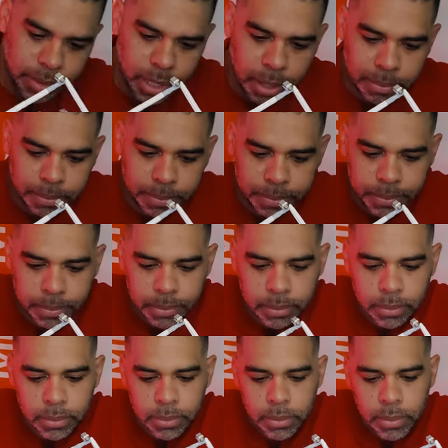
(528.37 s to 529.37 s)
Yep.
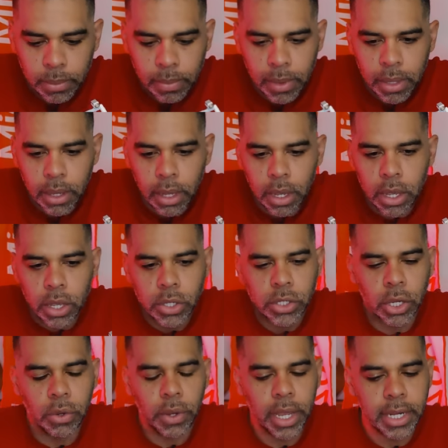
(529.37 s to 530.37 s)

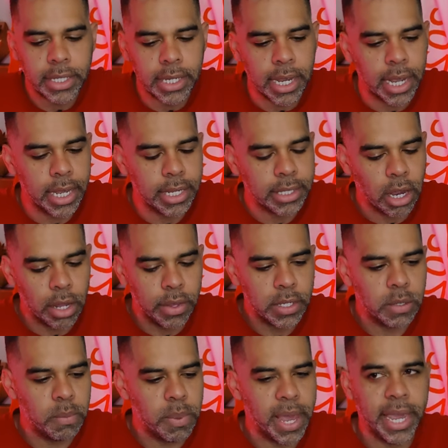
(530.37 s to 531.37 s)
So it uh, is on
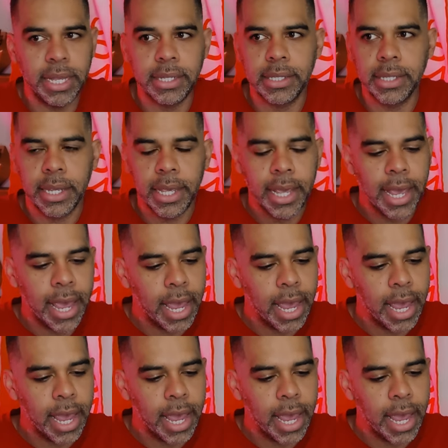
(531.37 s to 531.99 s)
this base.